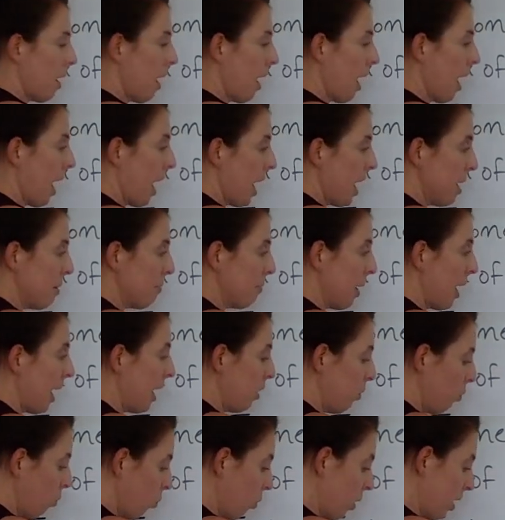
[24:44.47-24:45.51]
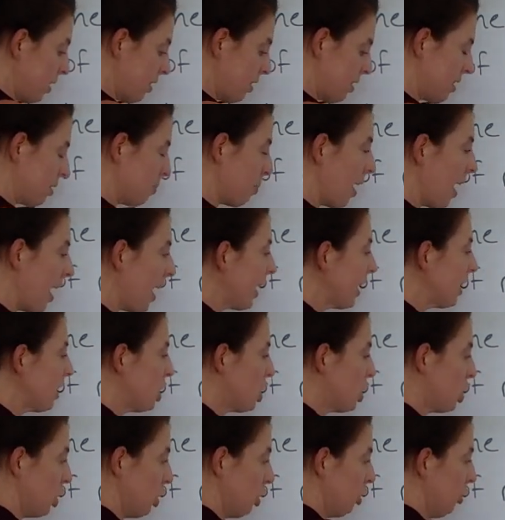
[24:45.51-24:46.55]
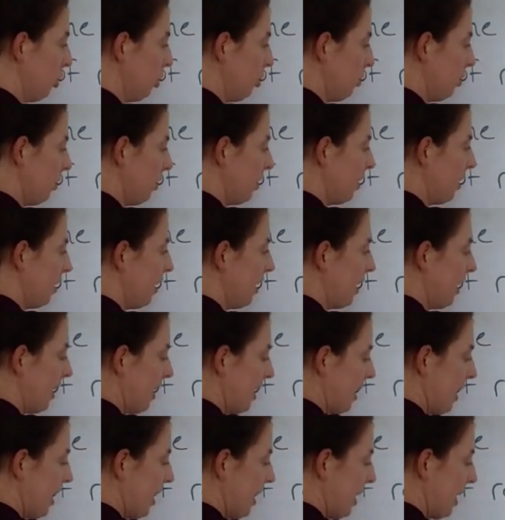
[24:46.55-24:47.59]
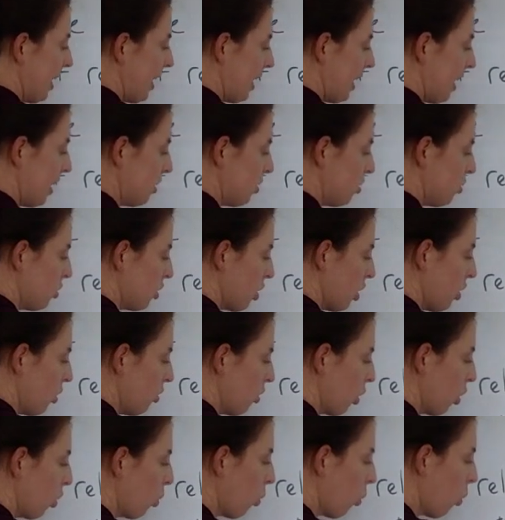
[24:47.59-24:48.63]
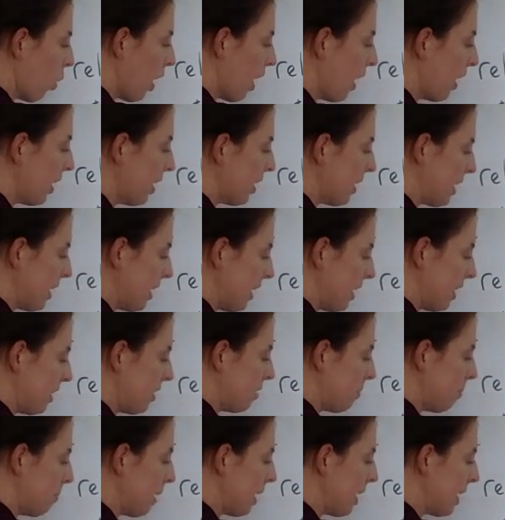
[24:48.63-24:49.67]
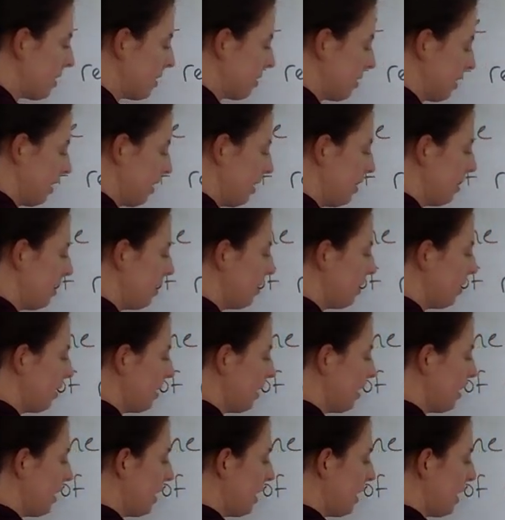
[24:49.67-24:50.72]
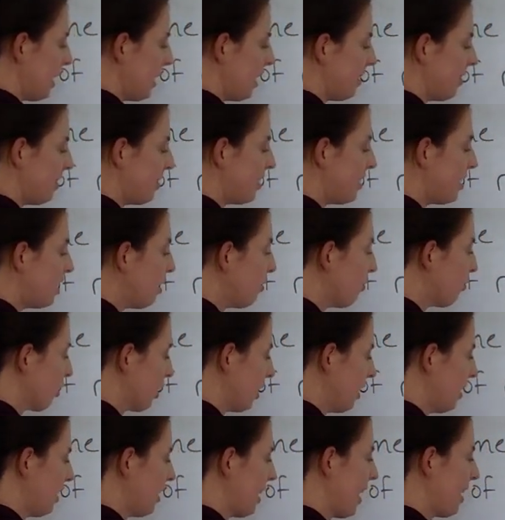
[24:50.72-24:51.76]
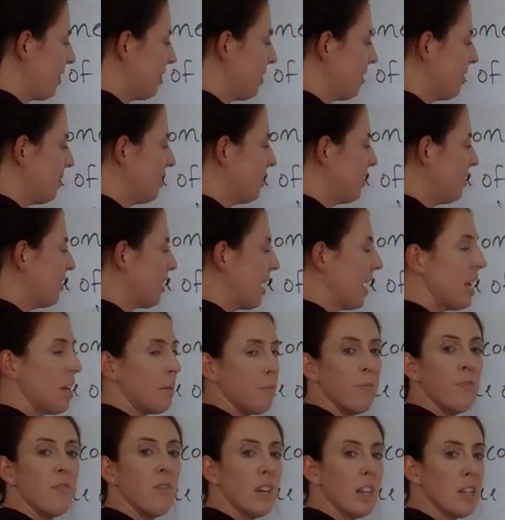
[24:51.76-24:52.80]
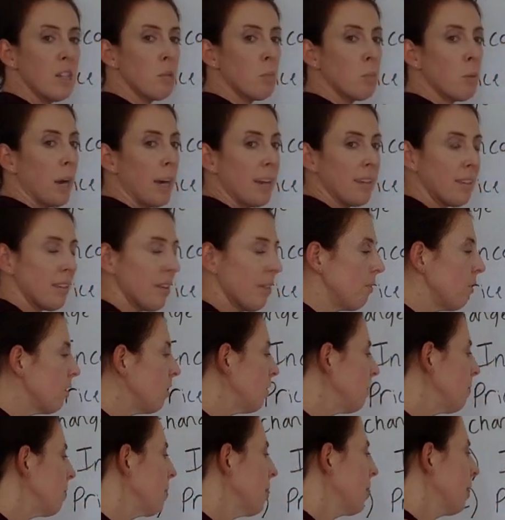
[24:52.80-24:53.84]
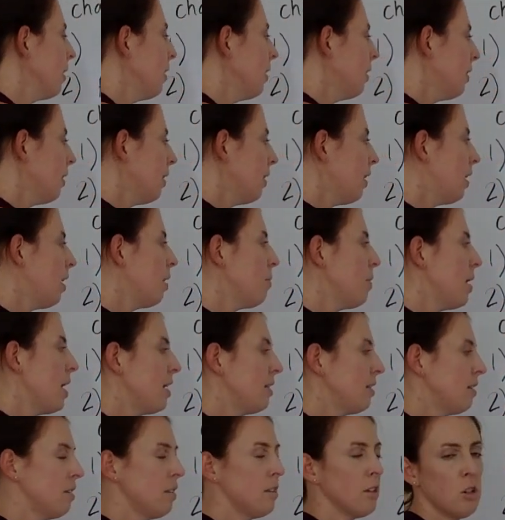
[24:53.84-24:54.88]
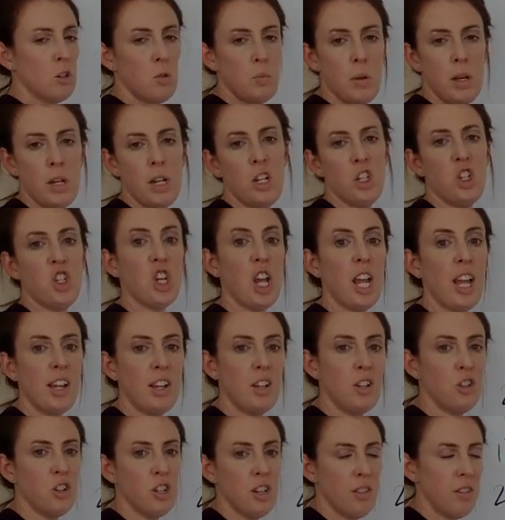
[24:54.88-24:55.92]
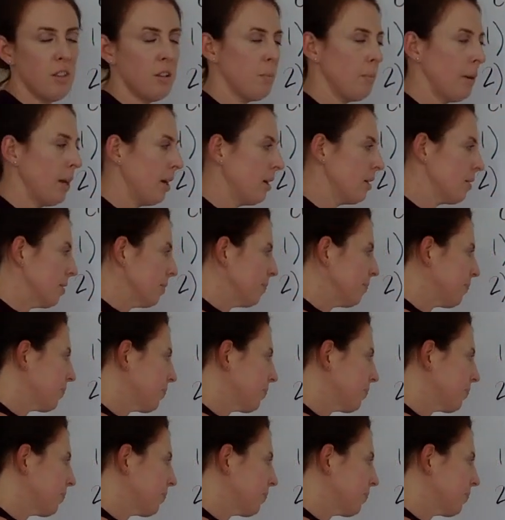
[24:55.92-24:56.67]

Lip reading: I might want to buy 2. And so the quantity demanded is different at this same fixed price level. Hence, there's been a change in the demand.